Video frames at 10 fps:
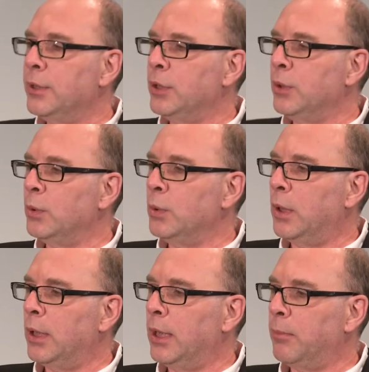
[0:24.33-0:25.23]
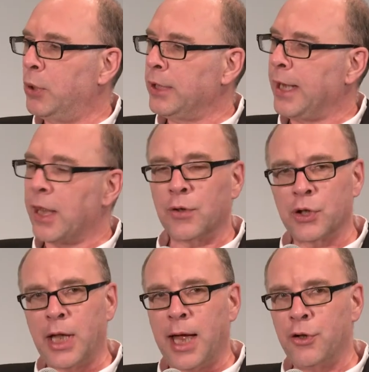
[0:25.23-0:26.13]
to uh, put together a
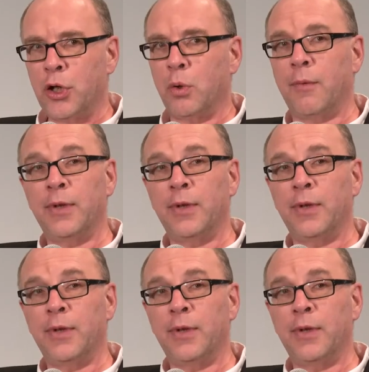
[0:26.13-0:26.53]
slideshow